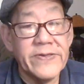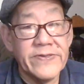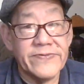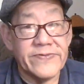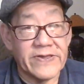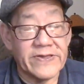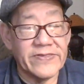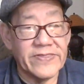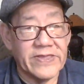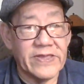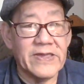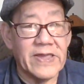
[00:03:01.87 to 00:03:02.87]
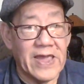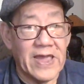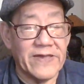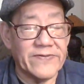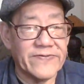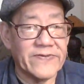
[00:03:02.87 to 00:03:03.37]
Second thing,
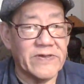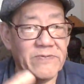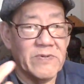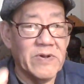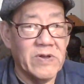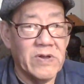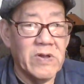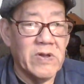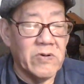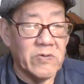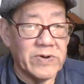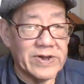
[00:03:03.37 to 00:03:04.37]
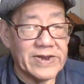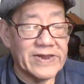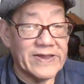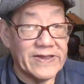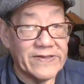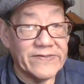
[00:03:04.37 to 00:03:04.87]
ask them what
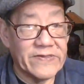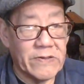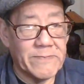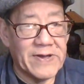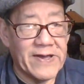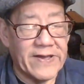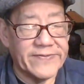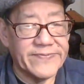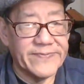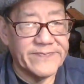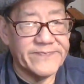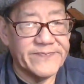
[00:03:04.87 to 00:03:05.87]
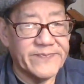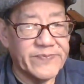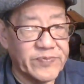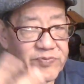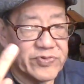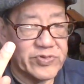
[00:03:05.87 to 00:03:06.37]
is Hamas.
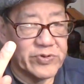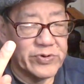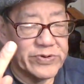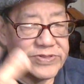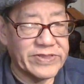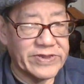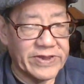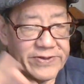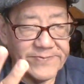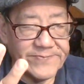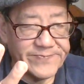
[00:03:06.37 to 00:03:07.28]
Third thing,